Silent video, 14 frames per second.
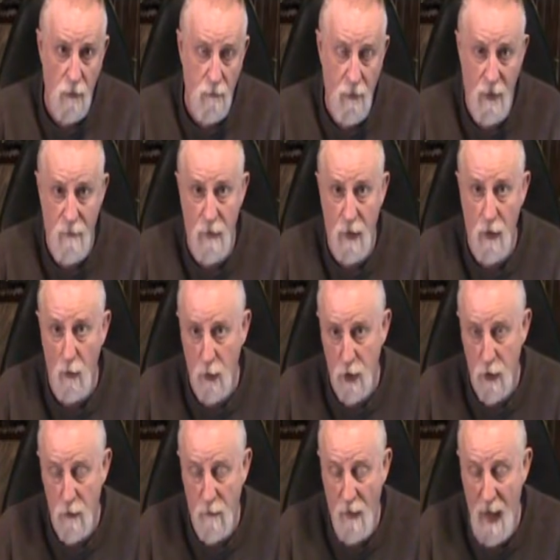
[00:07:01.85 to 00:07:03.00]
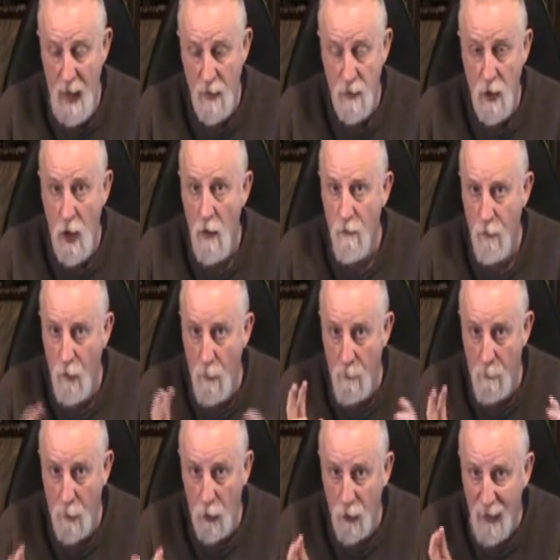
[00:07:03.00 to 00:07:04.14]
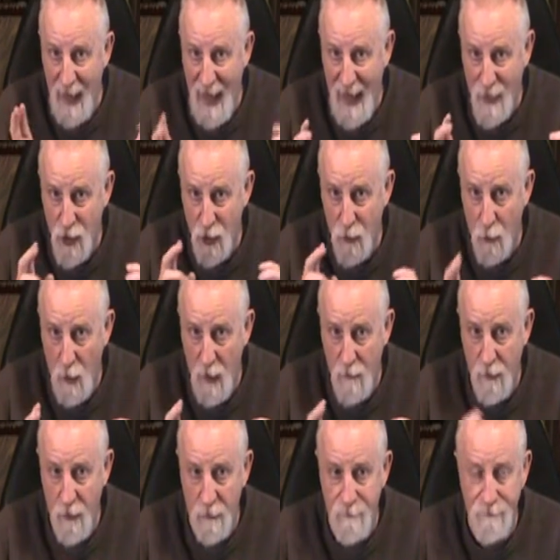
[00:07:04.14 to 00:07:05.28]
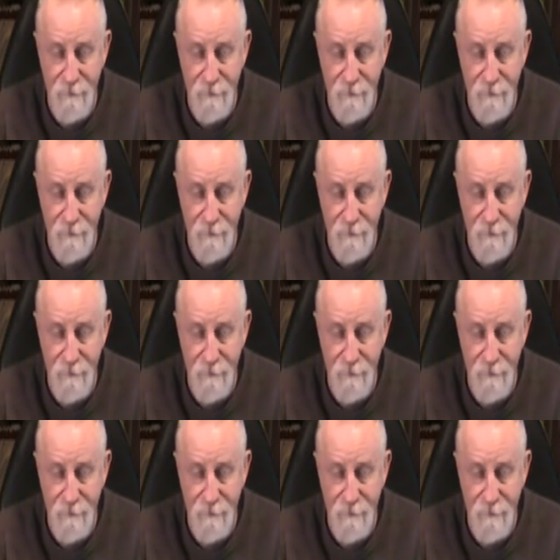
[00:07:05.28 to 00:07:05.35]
500 with 2.5s for a bolt action rifle.